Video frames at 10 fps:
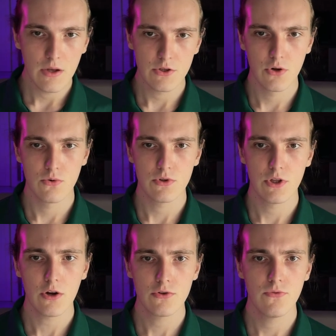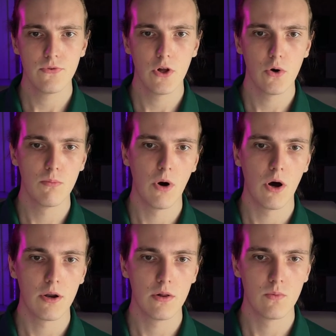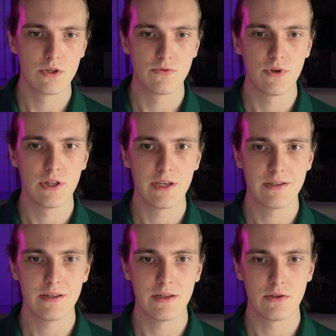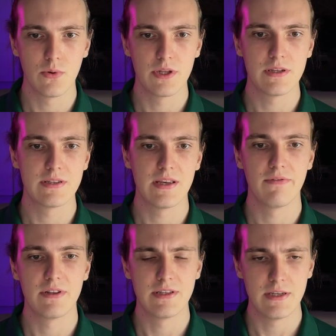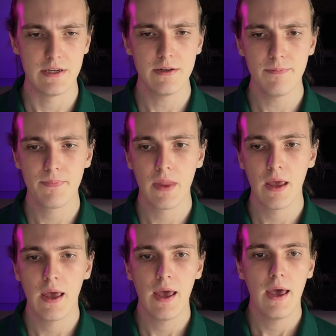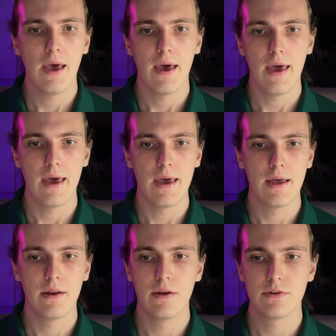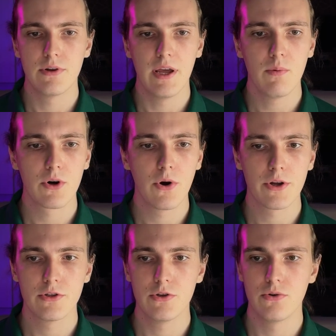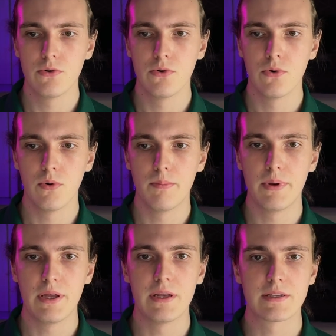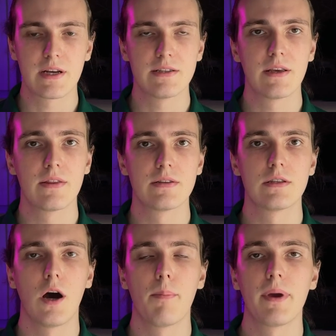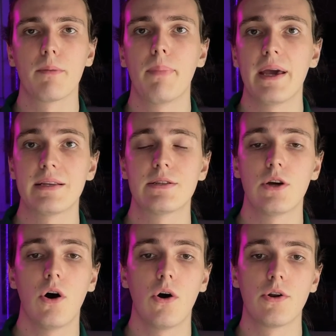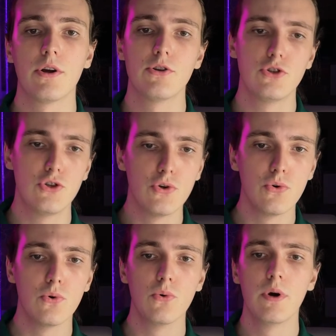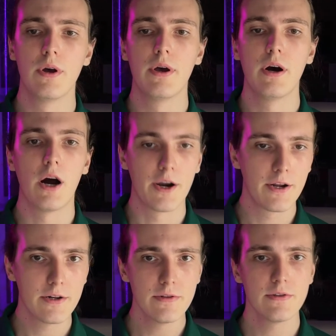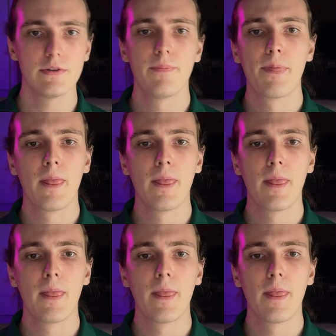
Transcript: So stock to flow model was released in 2017, and today we're going to be discussing this topic based on two articles.